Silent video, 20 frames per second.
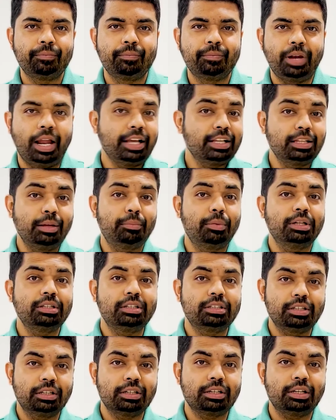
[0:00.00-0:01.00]
Like the mother
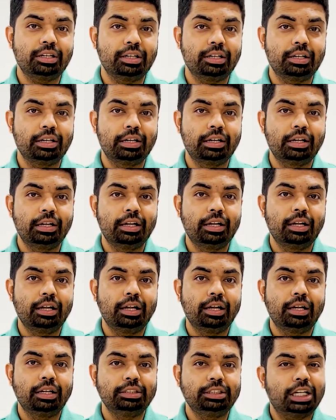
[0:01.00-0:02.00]
turkey,
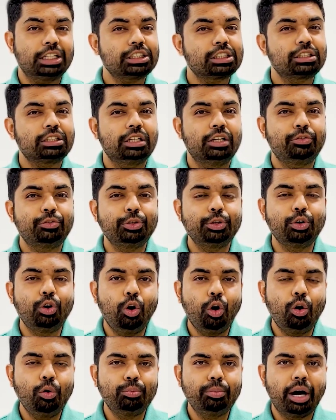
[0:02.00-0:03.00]
just if you
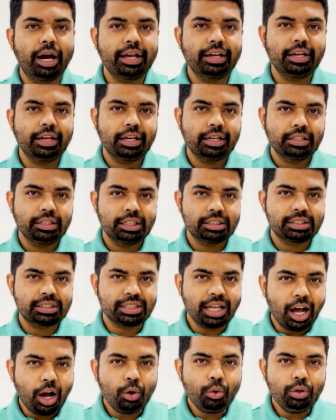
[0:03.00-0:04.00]
go by the
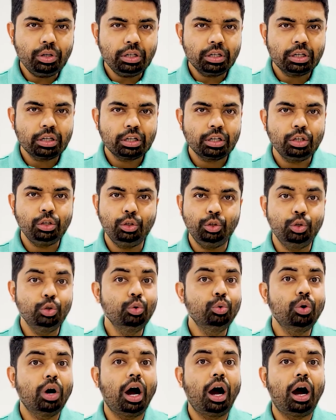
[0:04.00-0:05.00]
sound,
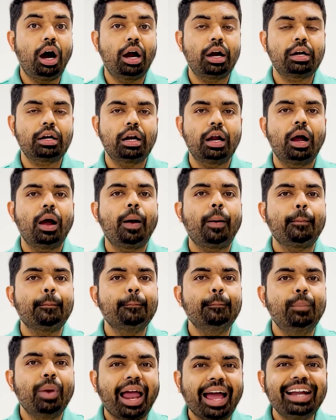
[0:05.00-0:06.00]
you are
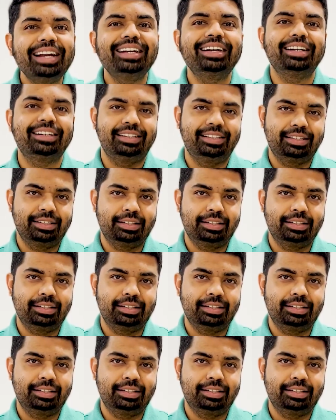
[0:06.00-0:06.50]
blinded.